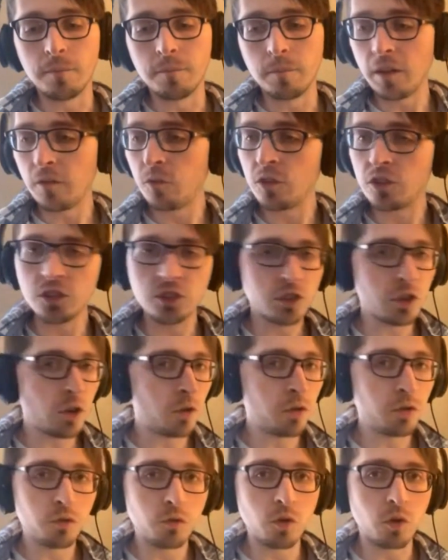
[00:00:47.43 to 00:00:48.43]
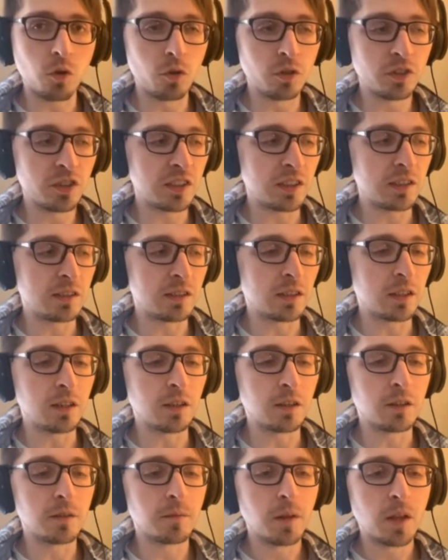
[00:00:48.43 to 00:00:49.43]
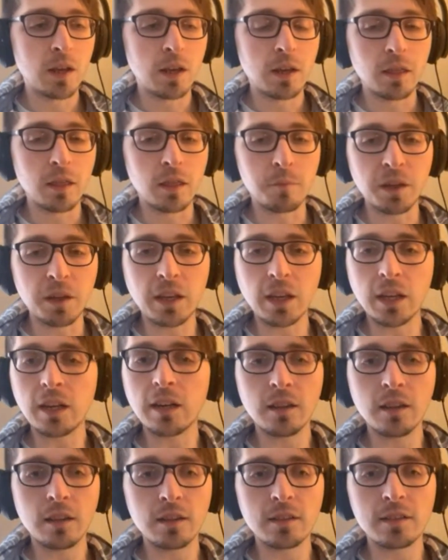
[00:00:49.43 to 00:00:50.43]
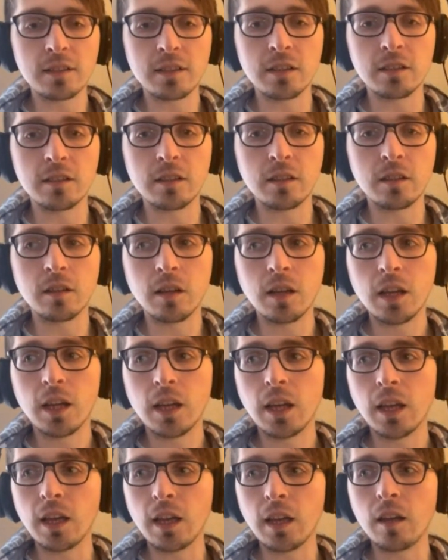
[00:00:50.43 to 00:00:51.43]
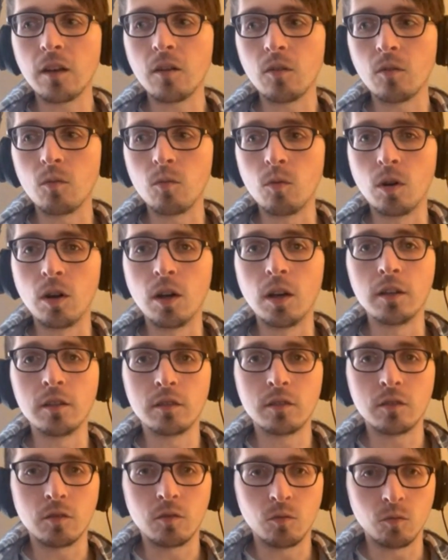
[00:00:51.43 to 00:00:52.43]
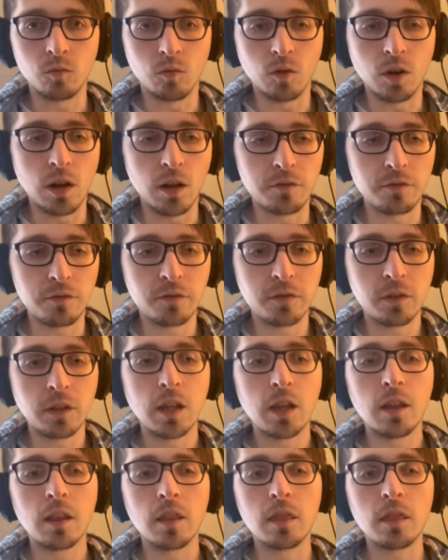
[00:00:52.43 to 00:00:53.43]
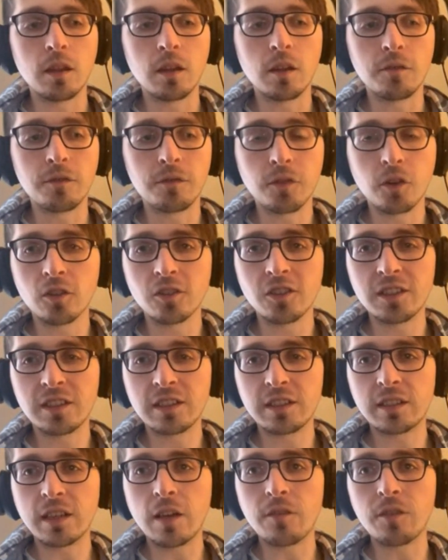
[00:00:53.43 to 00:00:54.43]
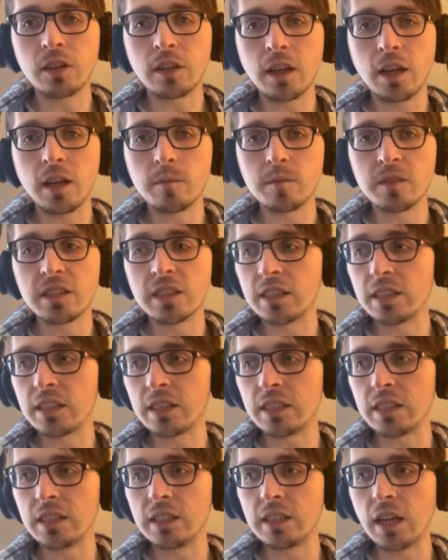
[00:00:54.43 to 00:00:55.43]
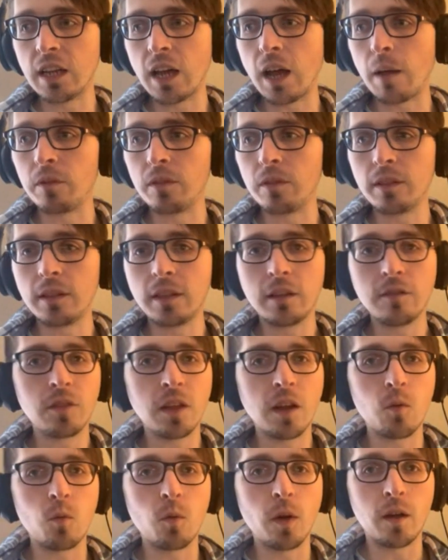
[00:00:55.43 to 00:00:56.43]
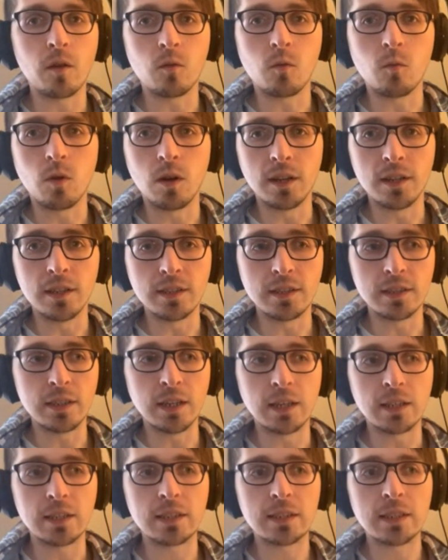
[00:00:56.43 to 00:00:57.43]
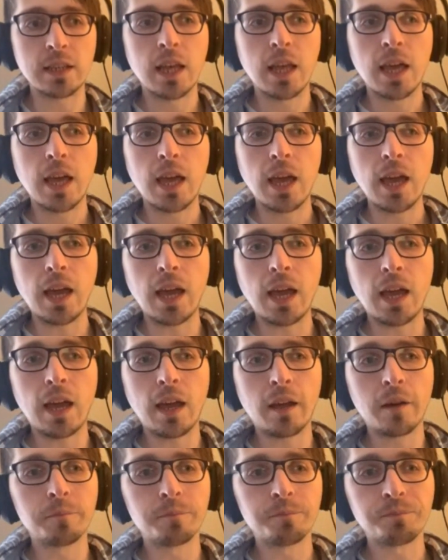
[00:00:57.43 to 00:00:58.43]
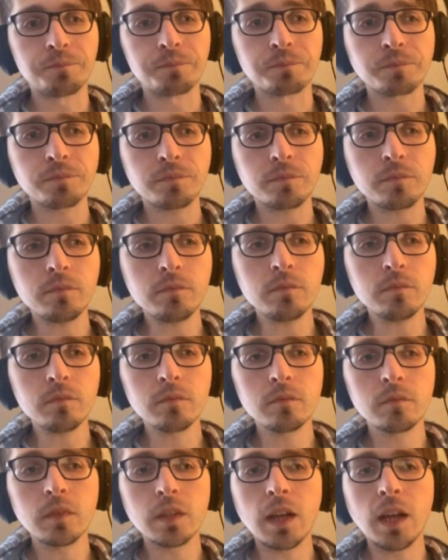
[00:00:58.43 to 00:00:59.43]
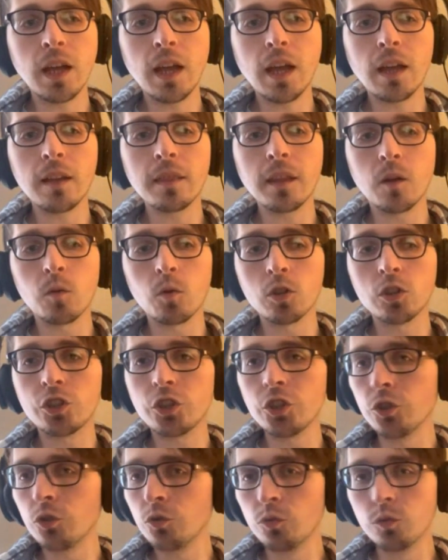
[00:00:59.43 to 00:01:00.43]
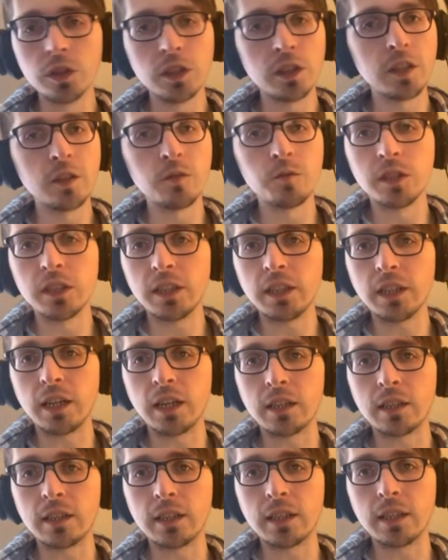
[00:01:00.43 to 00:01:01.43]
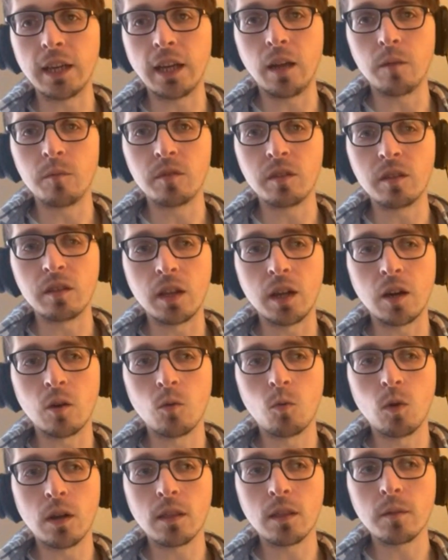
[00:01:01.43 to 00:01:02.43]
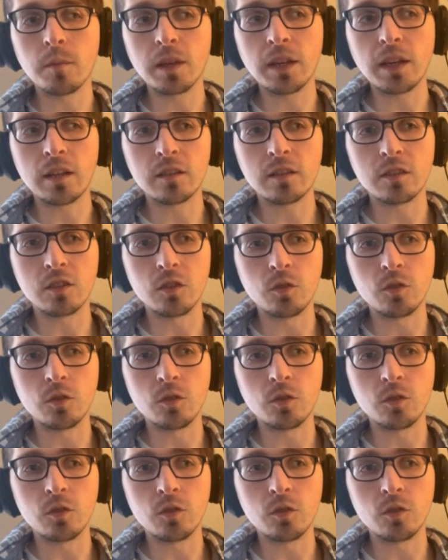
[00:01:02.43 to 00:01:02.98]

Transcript: we just go through the whole season here, the beginning of the season, it was rough. The first 7 games of the season, I believe they went 1-6. And there were 2 really, really ugly games in there. One of them against New